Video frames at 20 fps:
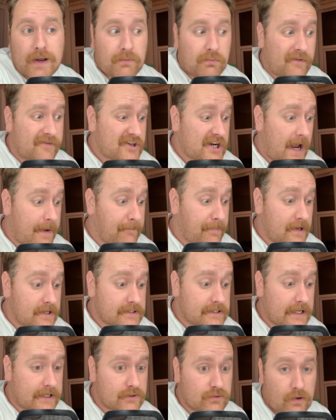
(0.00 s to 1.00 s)
And with
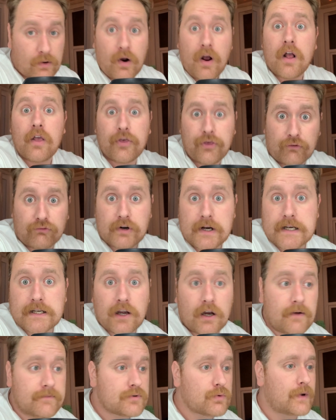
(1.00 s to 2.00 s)
Champions League as well, 3
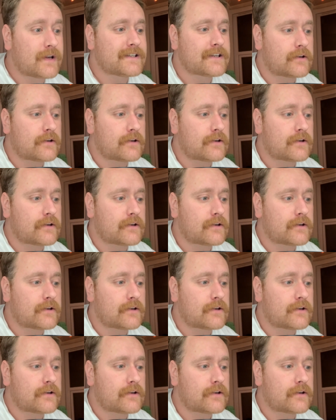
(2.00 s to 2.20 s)
times a week.